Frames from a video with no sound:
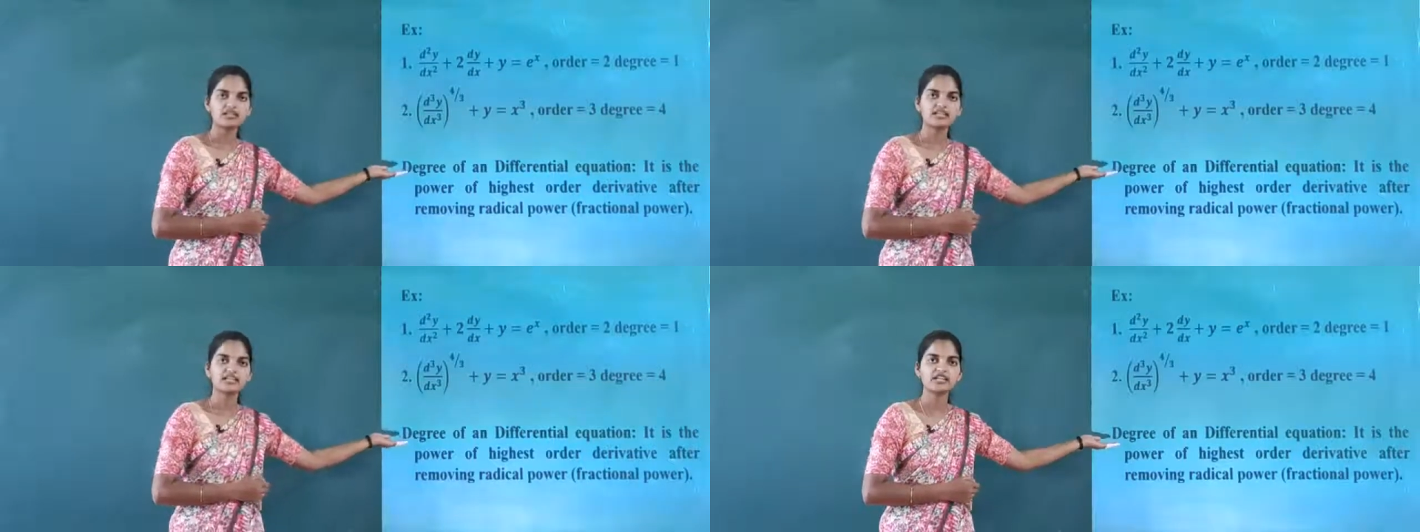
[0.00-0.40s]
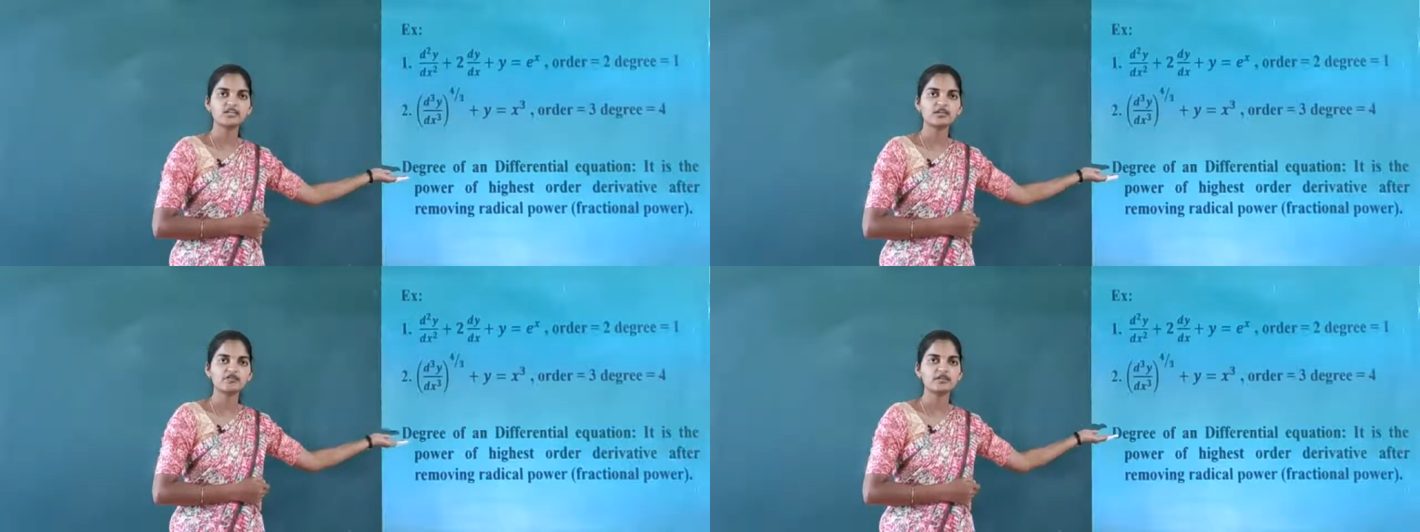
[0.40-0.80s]
degree
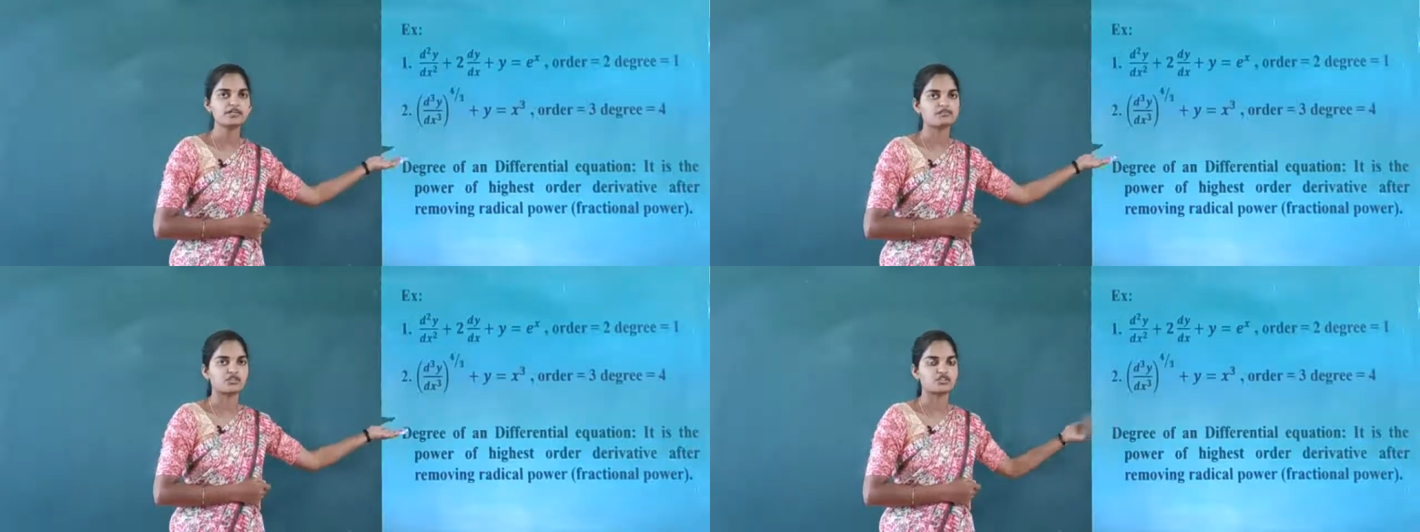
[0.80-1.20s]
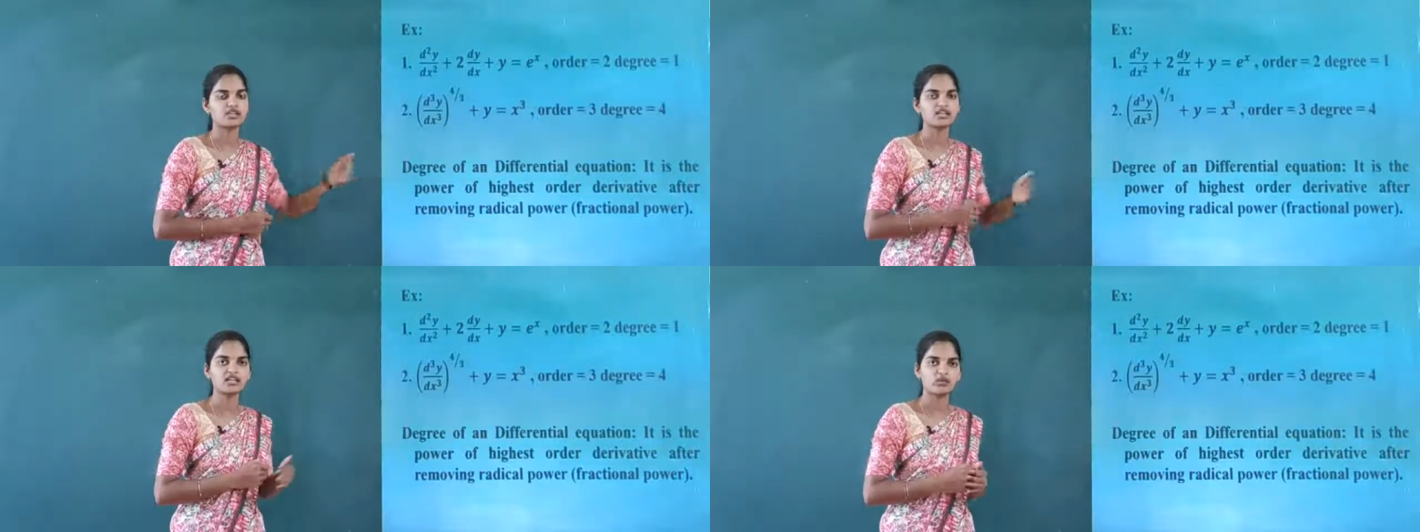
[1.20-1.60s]
of a
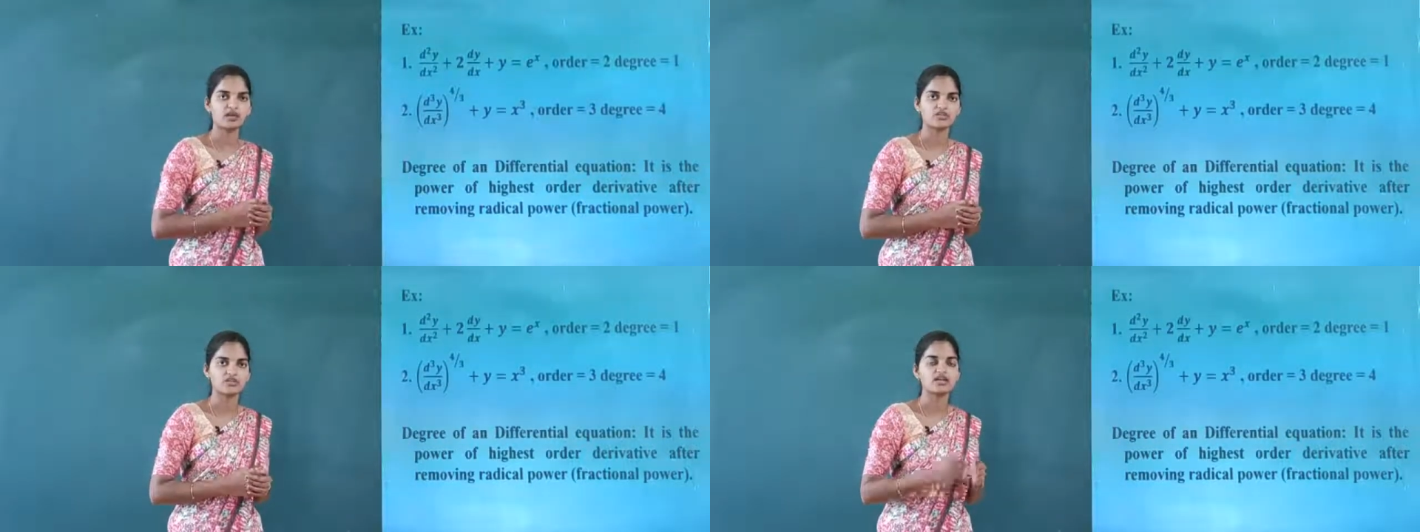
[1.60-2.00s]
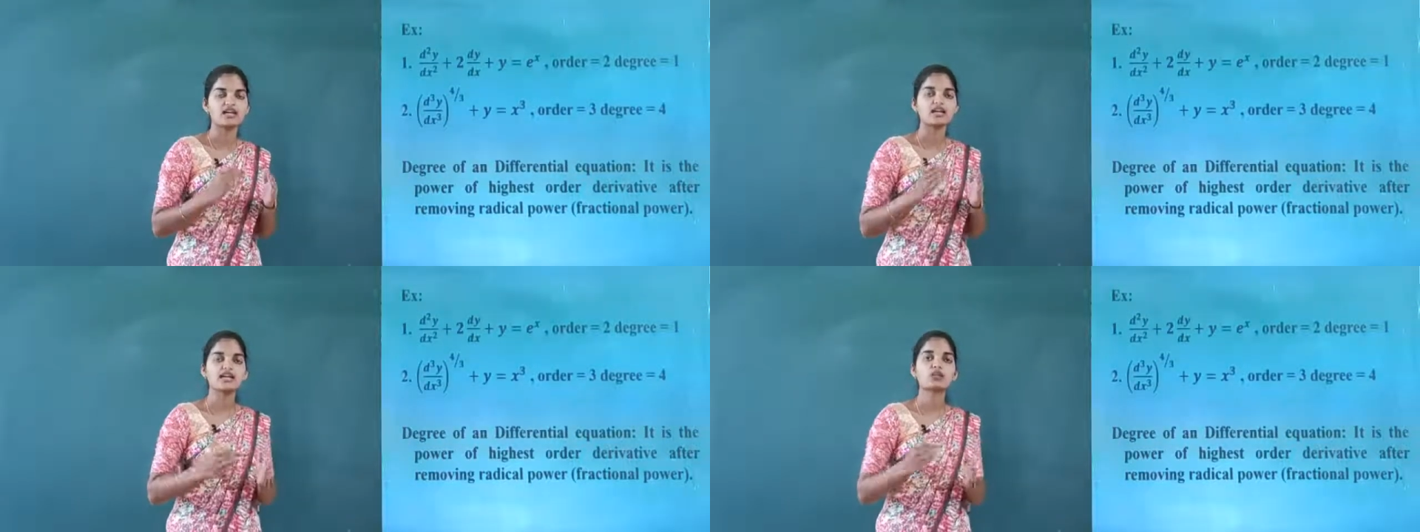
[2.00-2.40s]
differential equation.
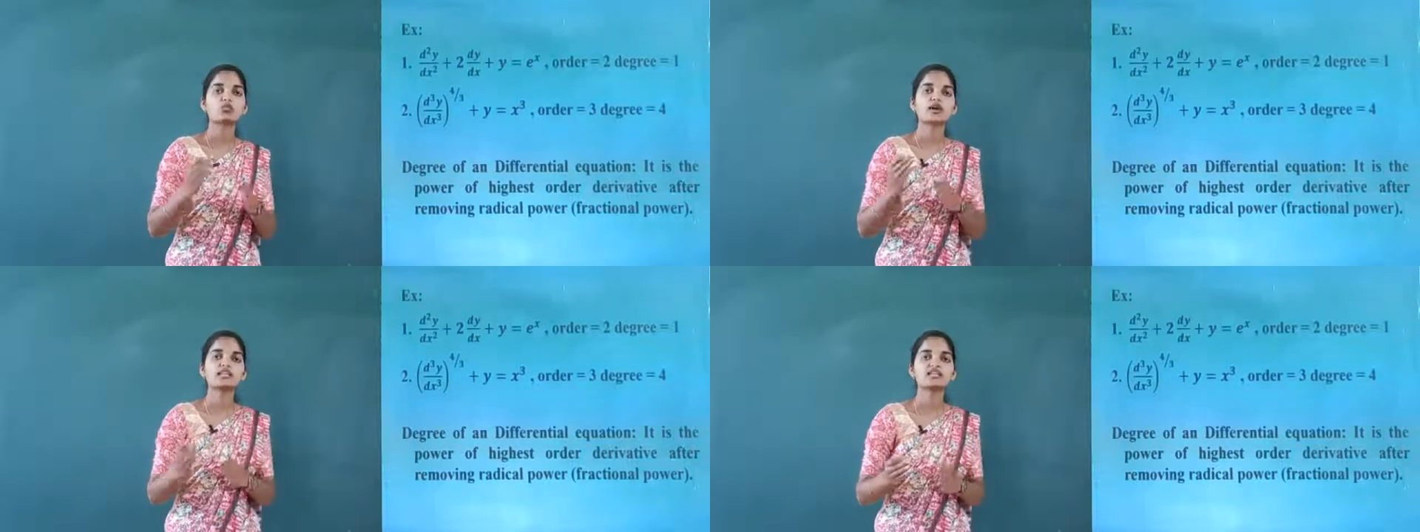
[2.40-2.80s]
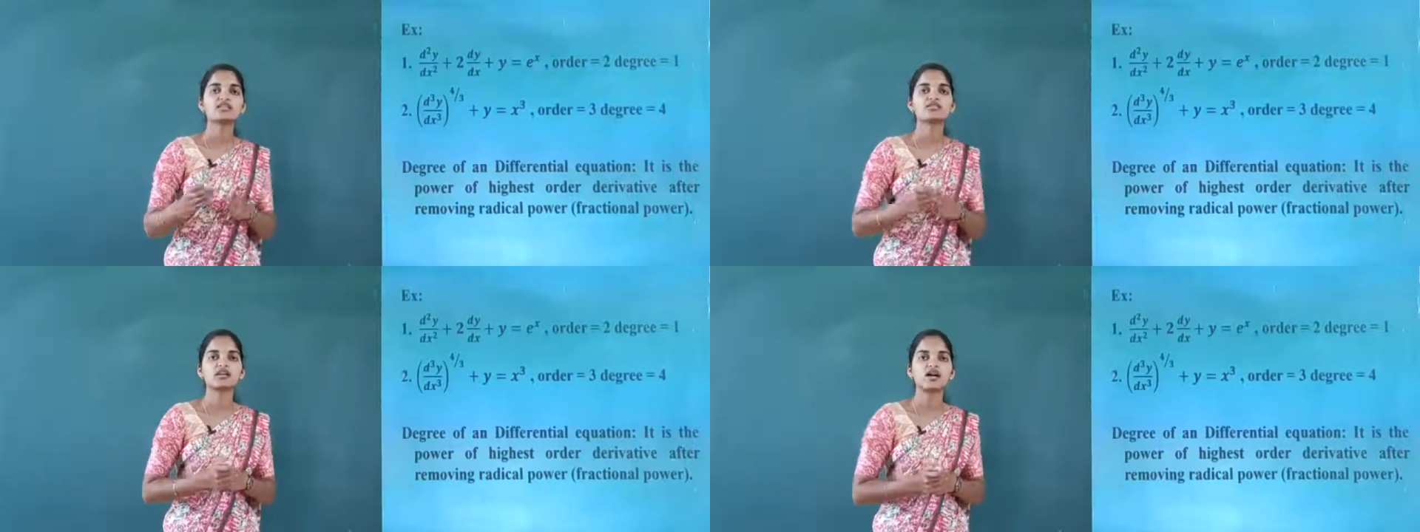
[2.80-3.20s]
Here one
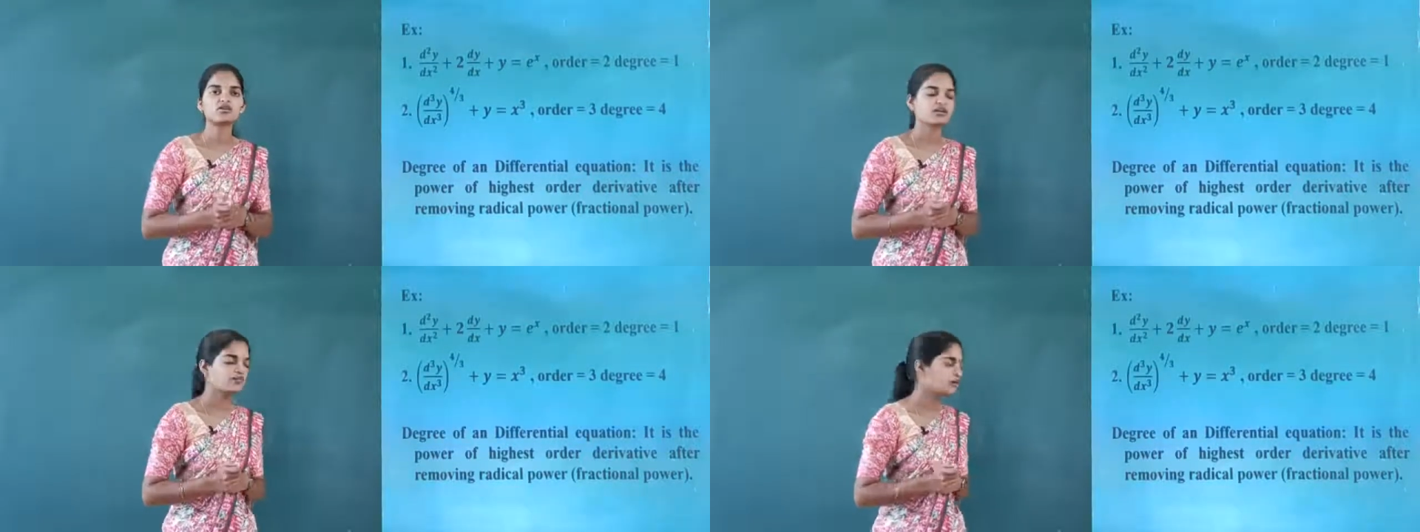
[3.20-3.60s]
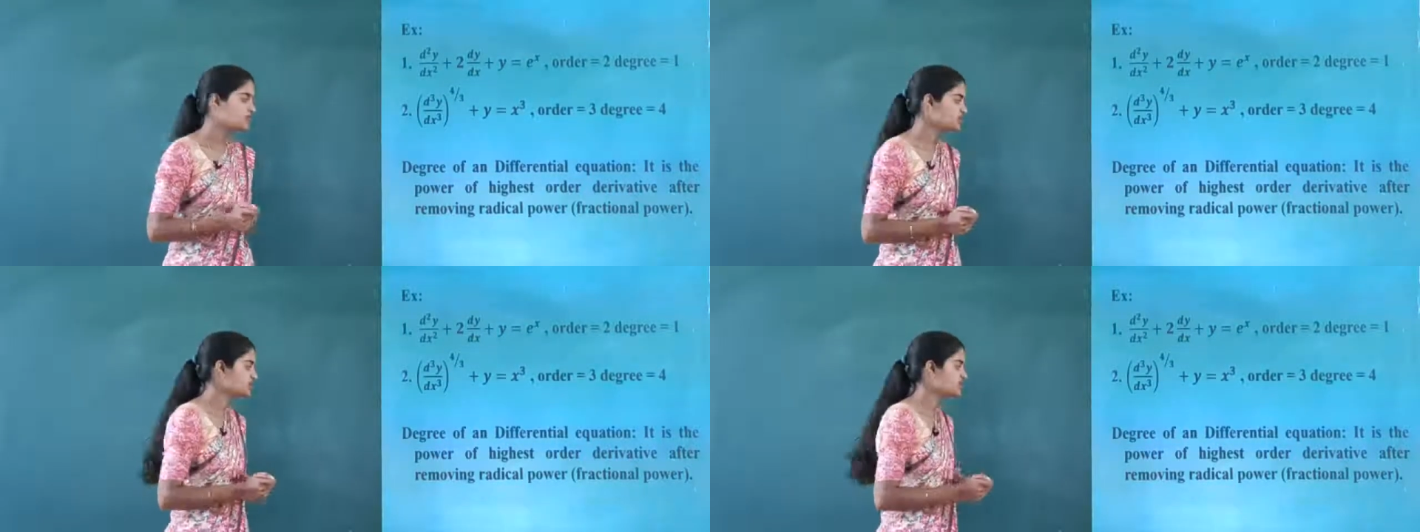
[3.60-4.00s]
thing we have to
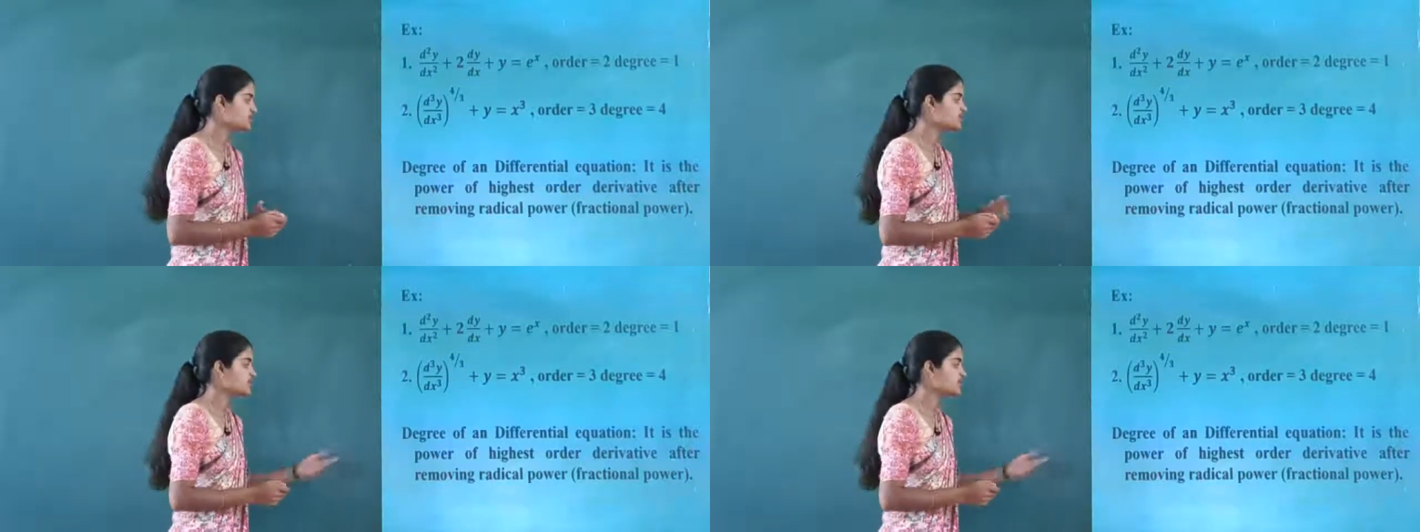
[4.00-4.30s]
remember, that is